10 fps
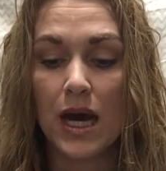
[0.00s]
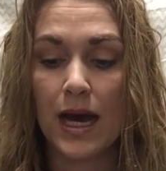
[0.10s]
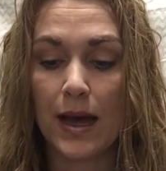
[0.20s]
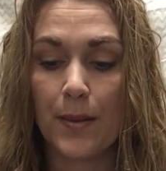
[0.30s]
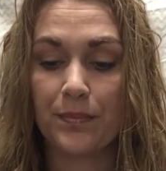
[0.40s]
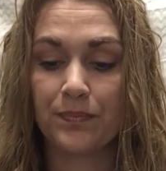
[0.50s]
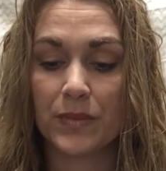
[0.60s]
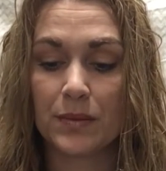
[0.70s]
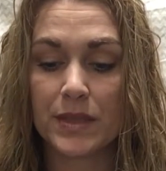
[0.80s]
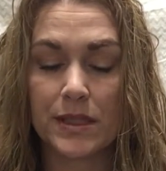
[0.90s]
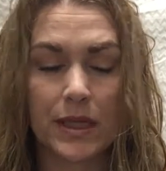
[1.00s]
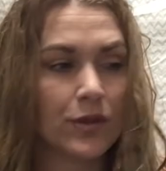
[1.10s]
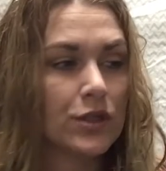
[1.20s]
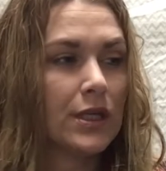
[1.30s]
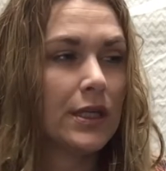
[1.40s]
Let me see if
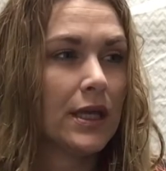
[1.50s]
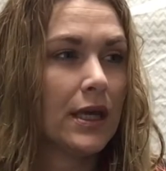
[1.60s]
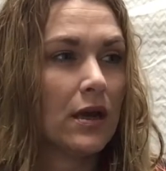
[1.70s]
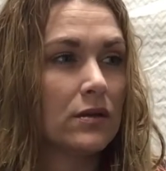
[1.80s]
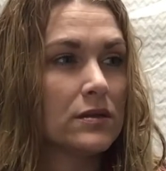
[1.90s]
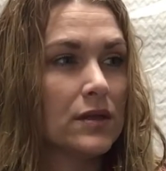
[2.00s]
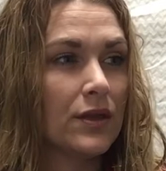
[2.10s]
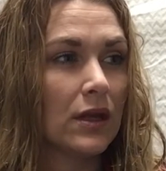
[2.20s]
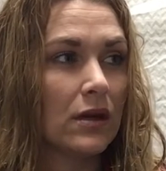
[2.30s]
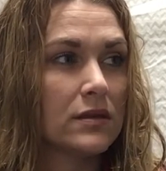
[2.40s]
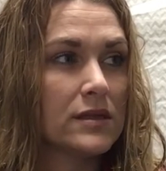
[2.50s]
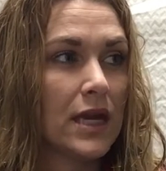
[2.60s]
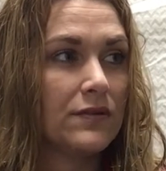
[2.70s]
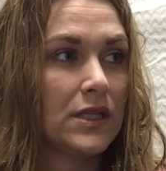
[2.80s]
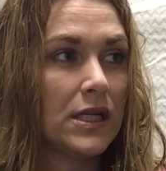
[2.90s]
there's anything else to think on
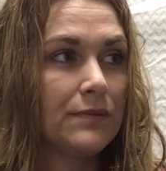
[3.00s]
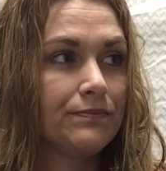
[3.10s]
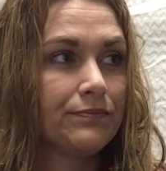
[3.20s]
safety.